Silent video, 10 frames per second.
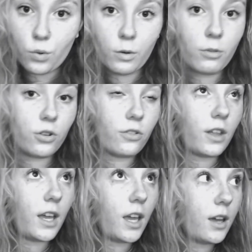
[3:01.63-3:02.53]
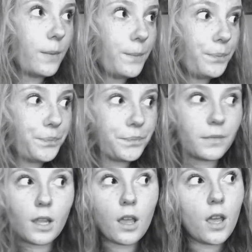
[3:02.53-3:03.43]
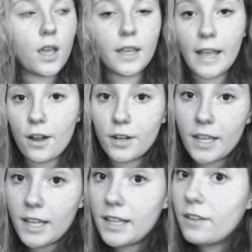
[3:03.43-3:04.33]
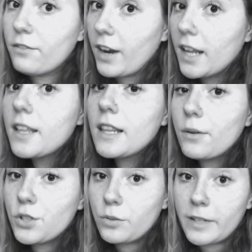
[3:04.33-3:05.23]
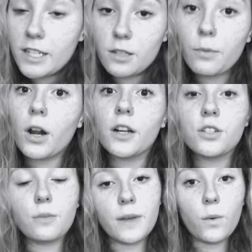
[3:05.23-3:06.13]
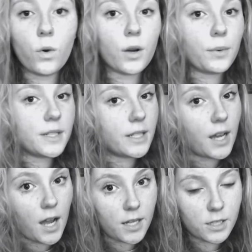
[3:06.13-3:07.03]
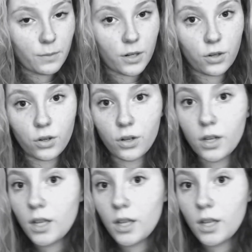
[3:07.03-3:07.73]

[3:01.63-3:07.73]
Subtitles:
were both like counting, and then finally they were 2 minutes apart. So me and Warren went to the hospital.